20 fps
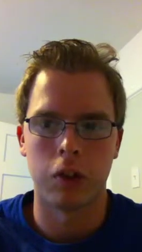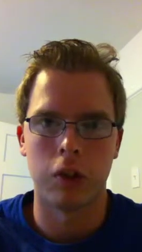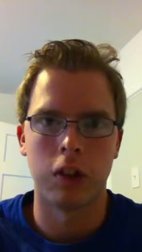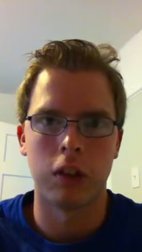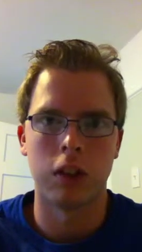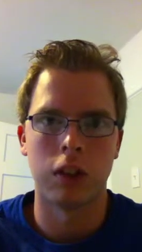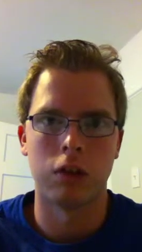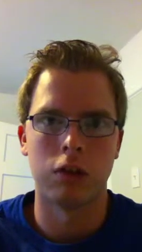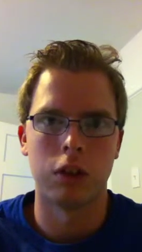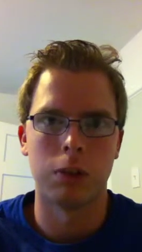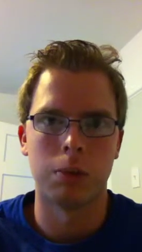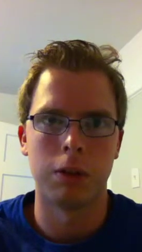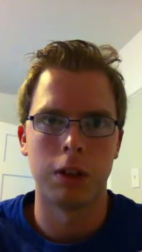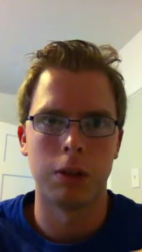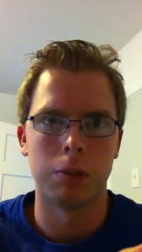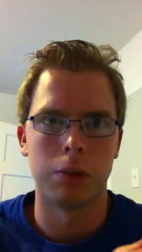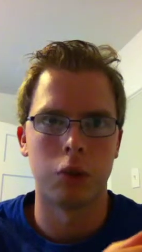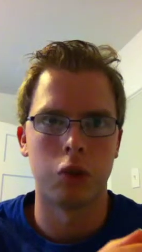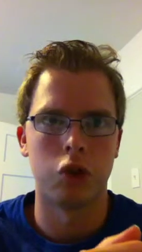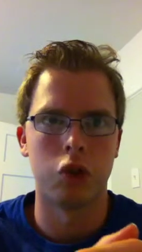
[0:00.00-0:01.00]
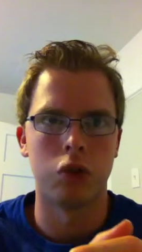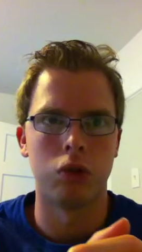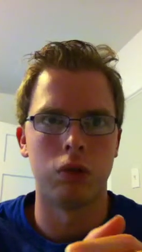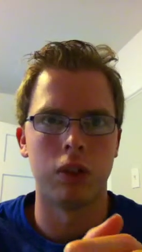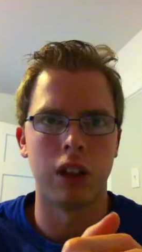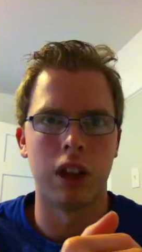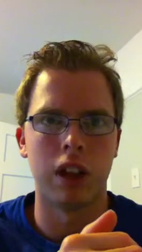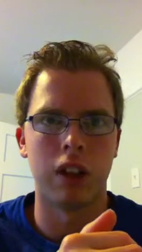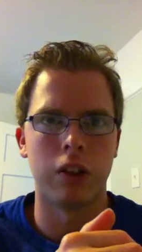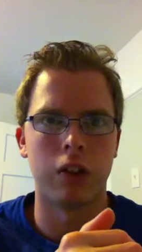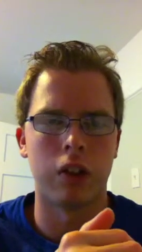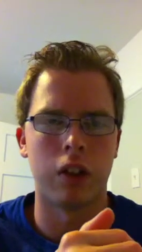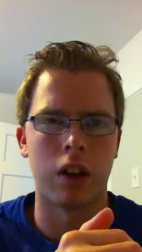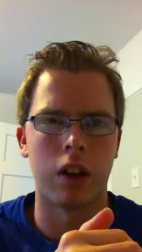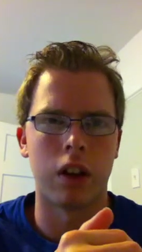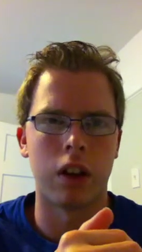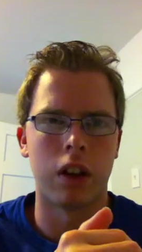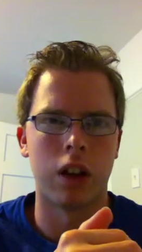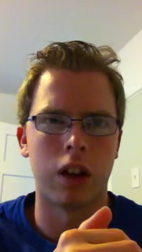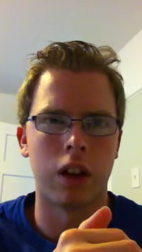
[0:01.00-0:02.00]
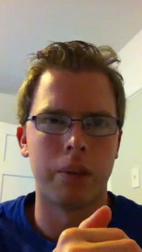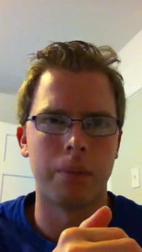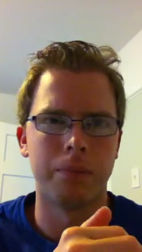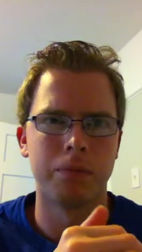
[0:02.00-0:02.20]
and the only people to get uh,